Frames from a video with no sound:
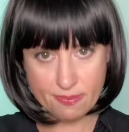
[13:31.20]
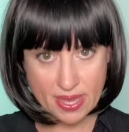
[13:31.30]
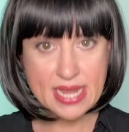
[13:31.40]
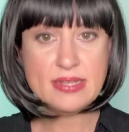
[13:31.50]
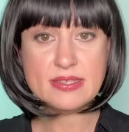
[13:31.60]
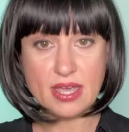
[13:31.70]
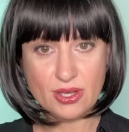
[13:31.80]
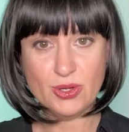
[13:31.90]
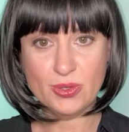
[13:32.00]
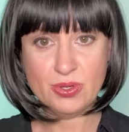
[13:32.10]
pain
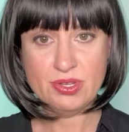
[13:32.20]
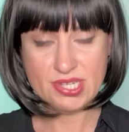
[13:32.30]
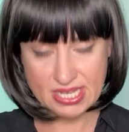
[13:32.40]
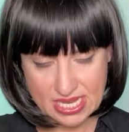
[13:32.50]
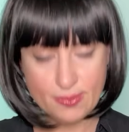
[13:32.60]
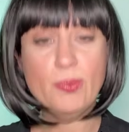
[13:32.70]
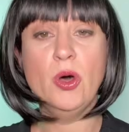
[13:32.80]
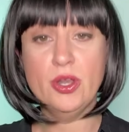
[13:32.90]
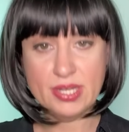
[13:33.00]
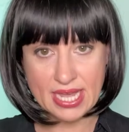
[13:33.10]
cycle to keep
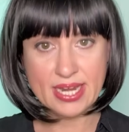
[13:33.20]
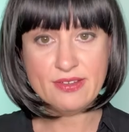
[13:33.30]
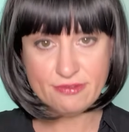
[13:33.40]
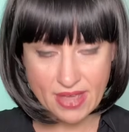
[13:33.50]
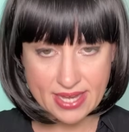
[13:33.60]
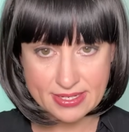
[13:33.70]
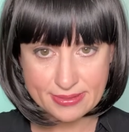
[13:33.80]
on getting fed.